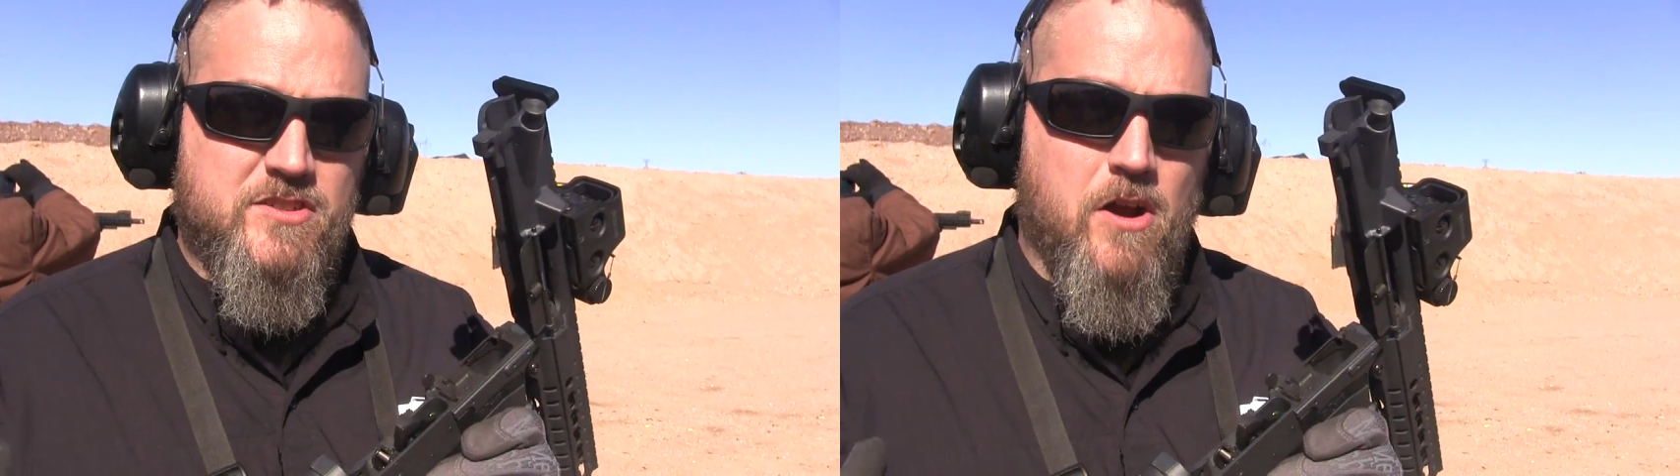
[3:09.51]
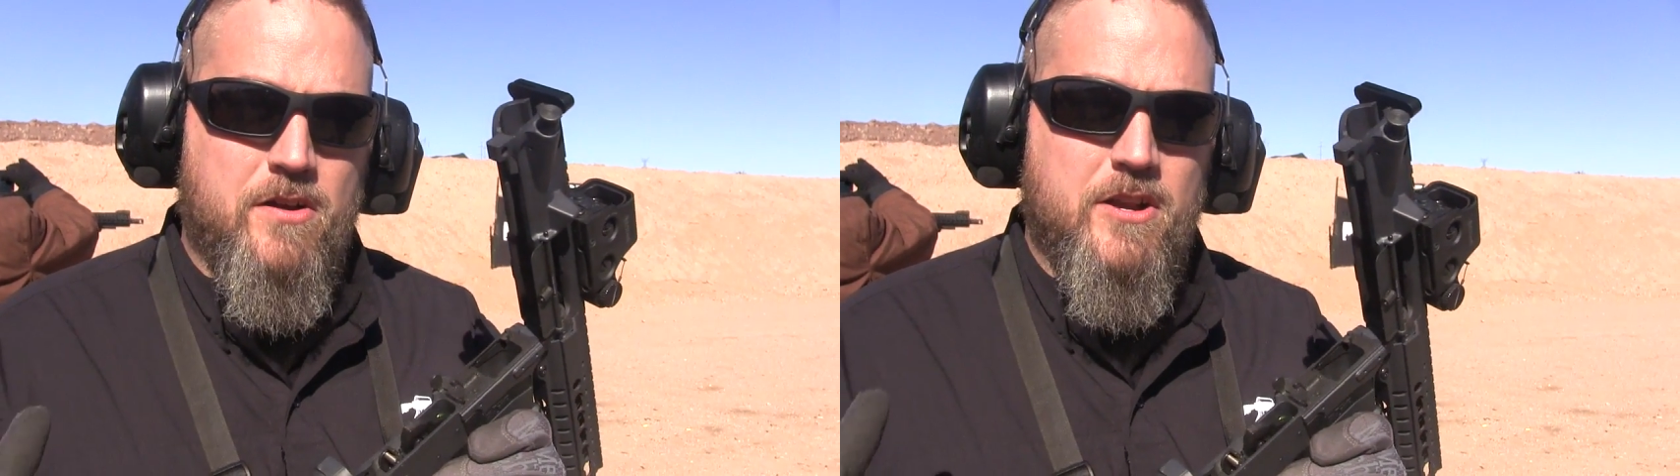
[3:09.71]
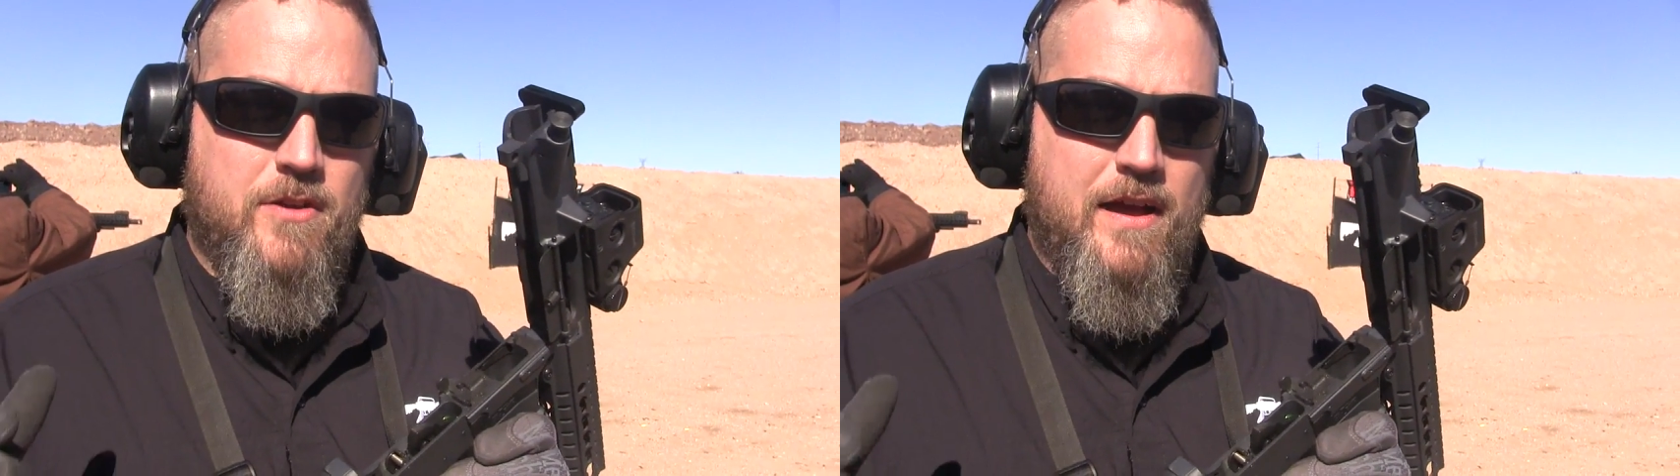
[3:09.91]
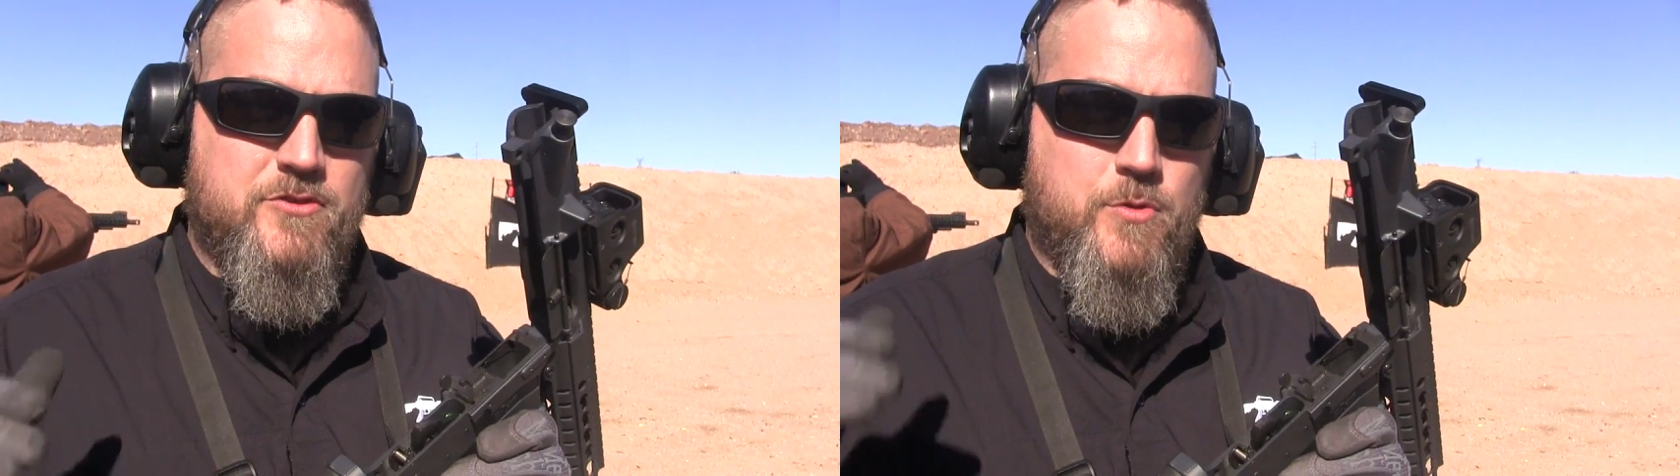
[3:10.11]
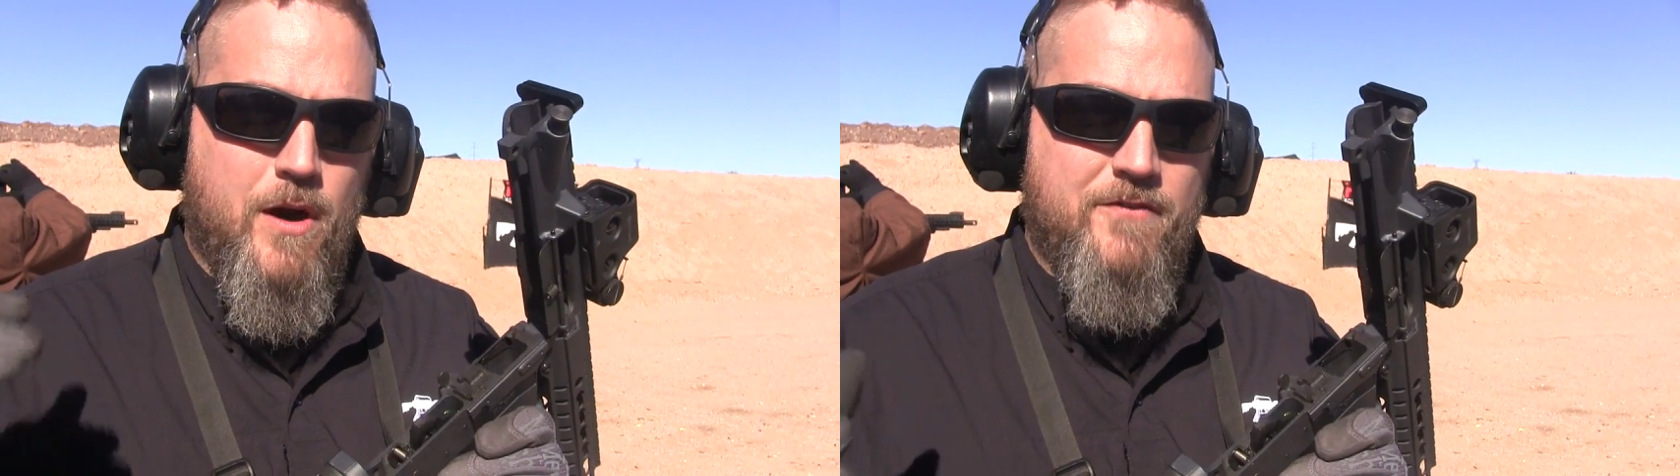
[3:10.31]
start at
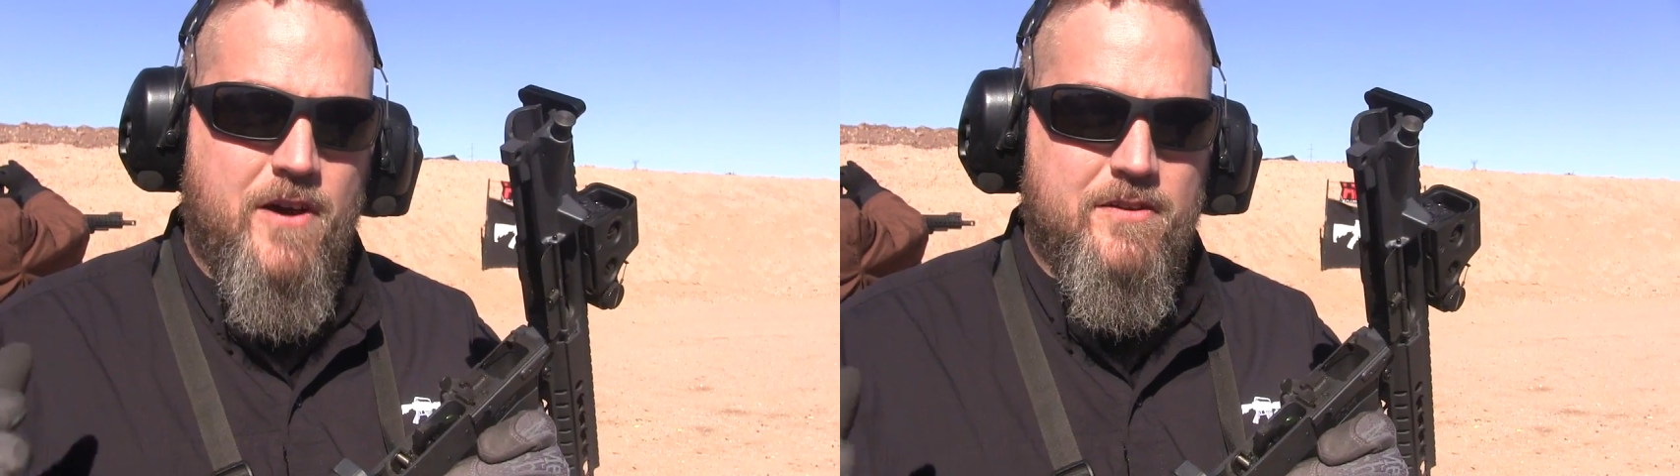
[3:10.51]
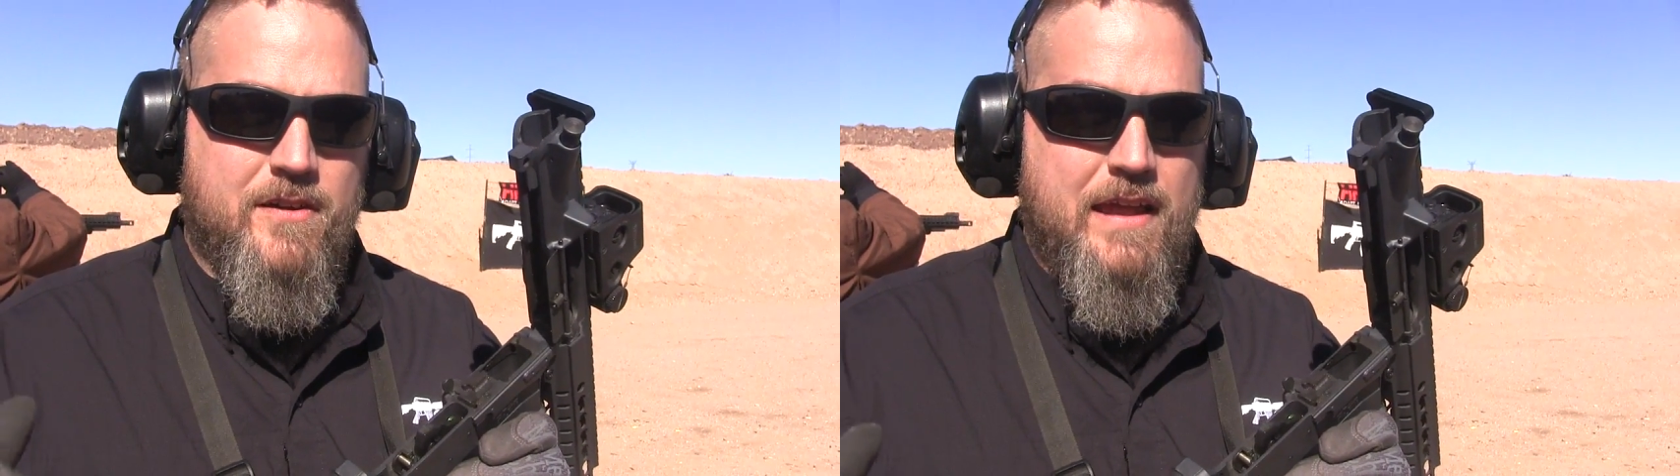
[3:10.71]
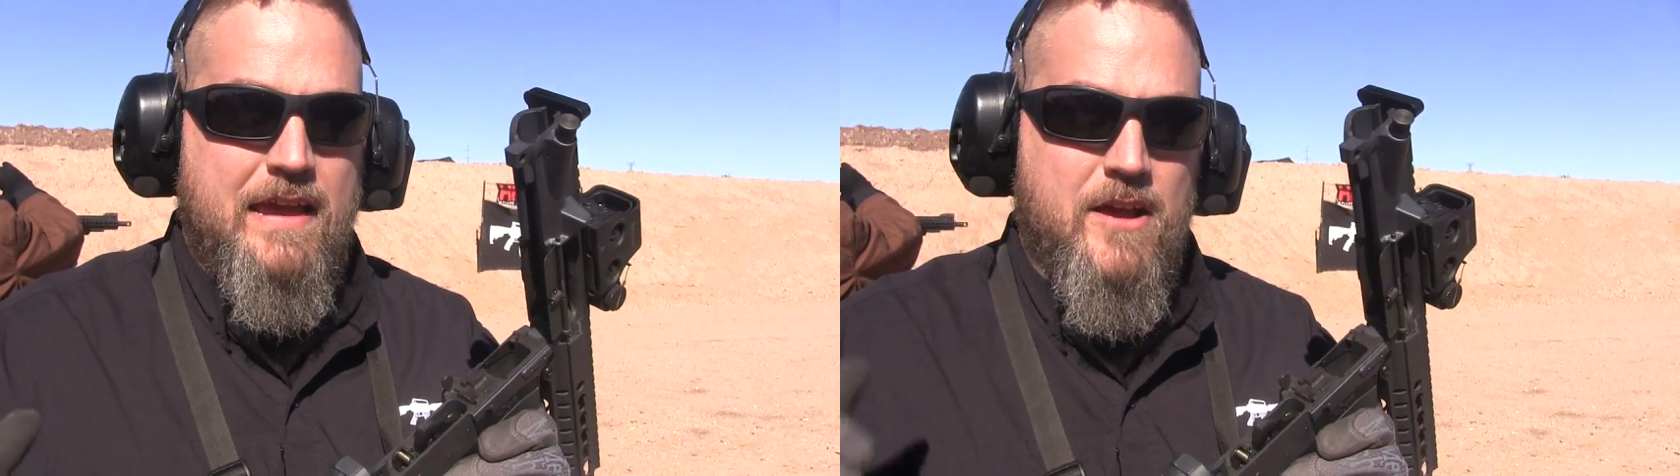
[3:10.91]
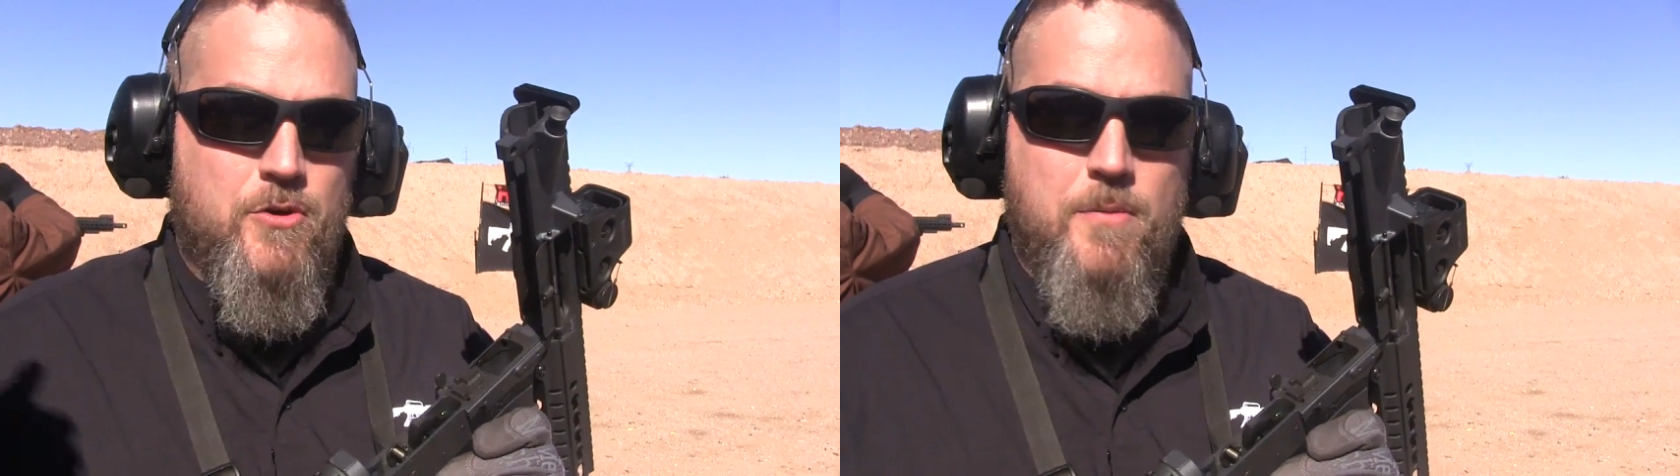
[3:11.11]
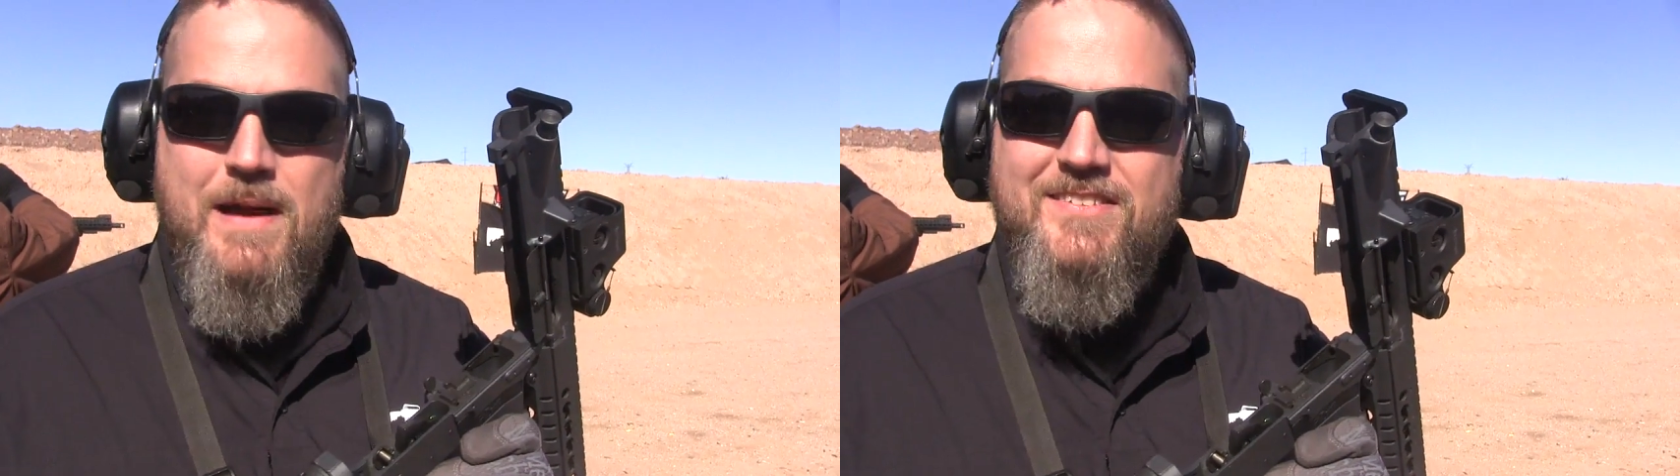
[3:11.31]
around $1,200 and go
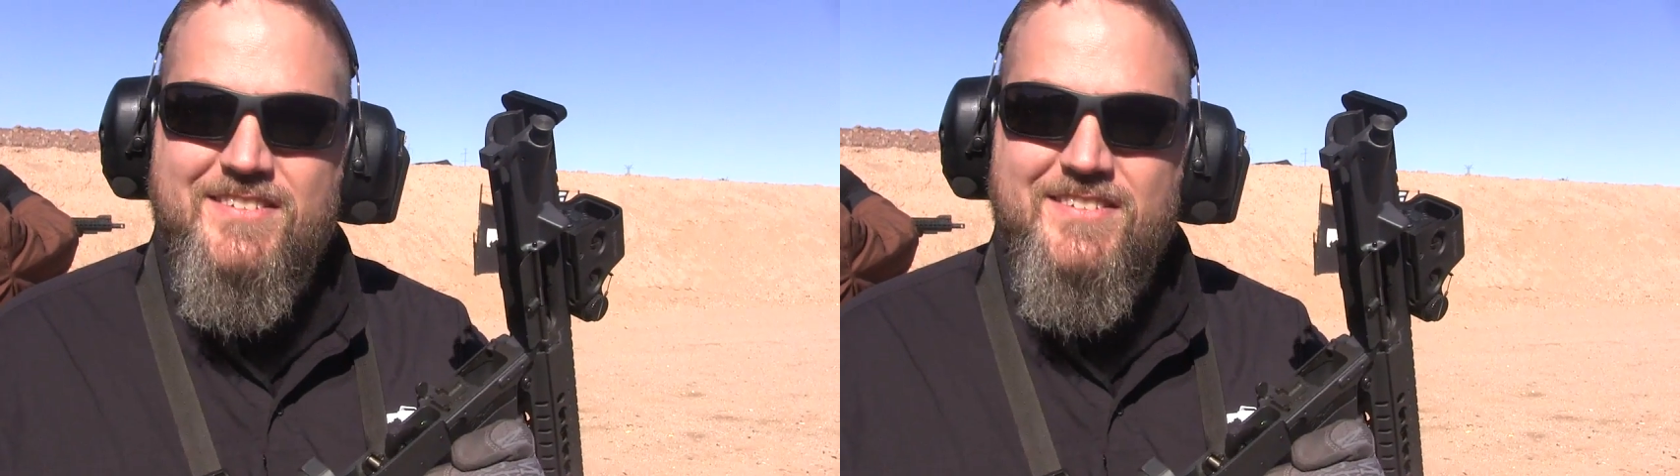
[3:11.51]
to about